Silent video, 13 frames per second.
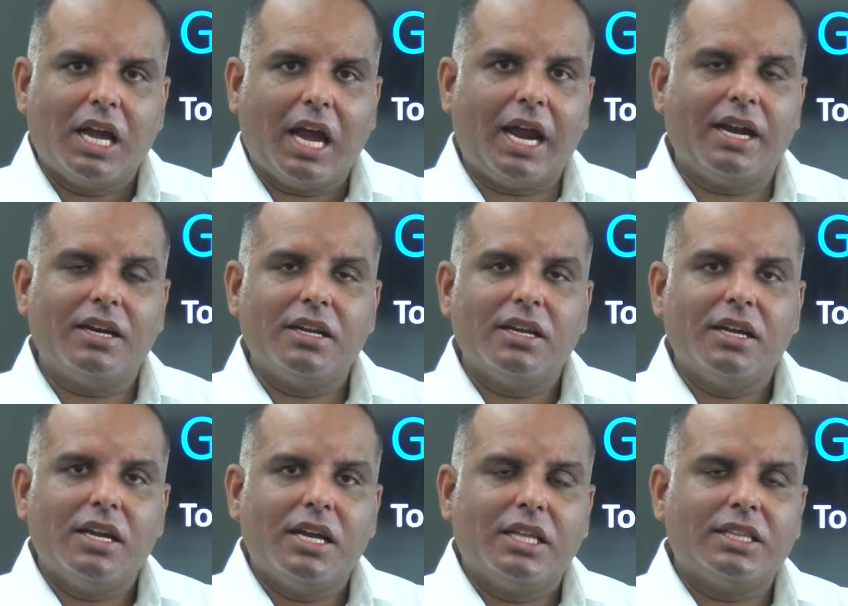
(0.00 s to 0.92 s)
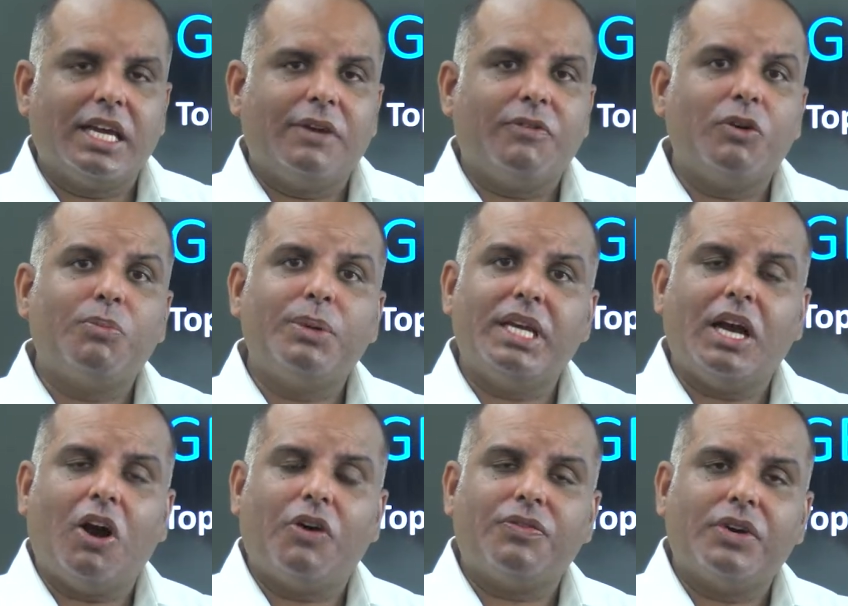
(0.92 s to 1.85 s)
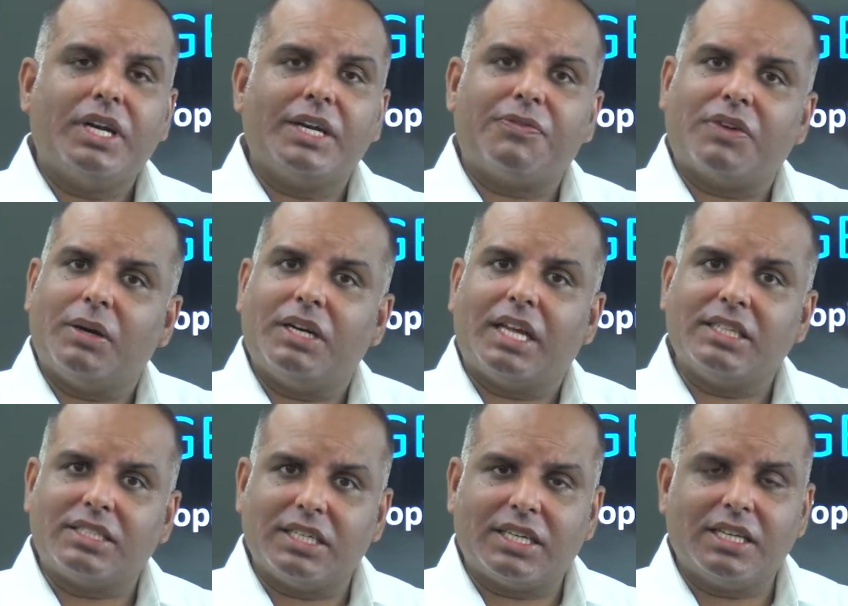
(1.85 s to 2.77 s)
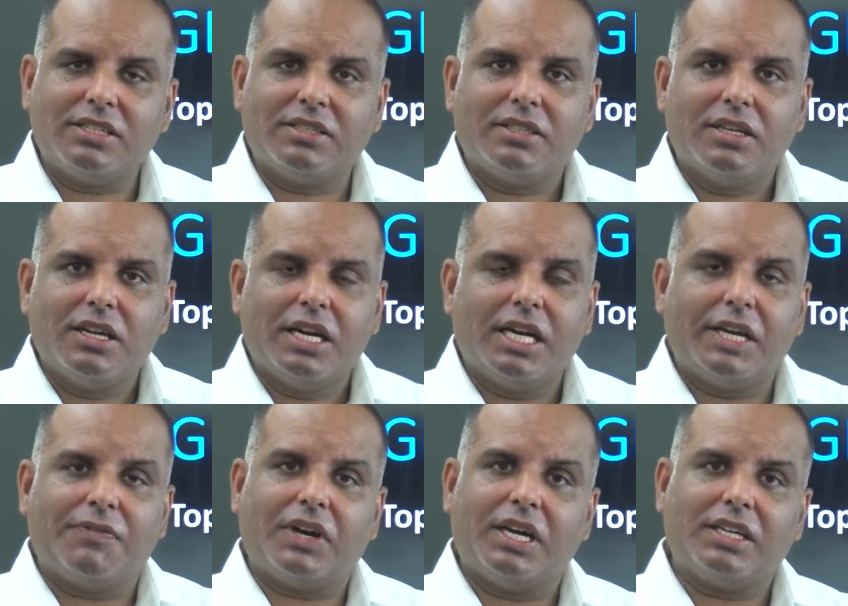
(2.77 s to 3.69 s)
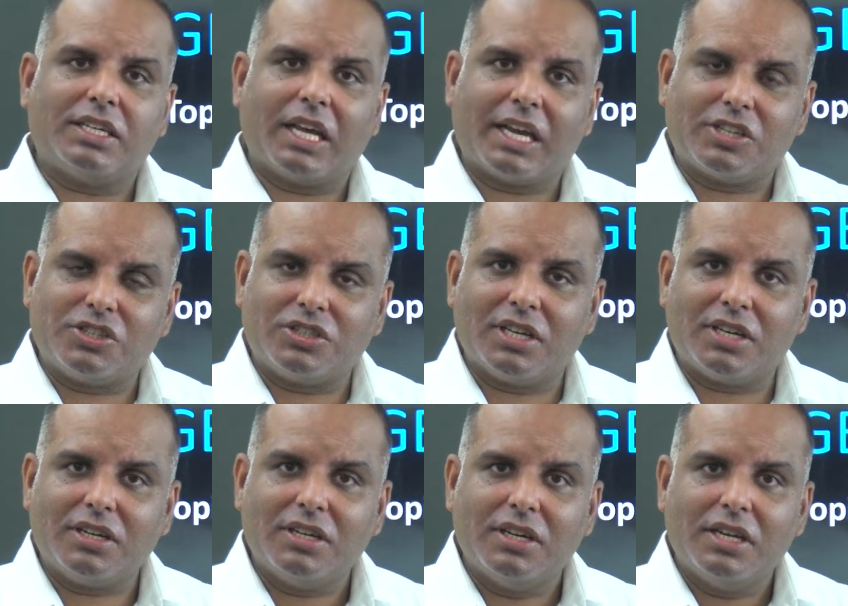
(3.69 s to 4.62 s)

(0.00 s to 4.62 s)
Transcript: and they would be of different densities, different texture.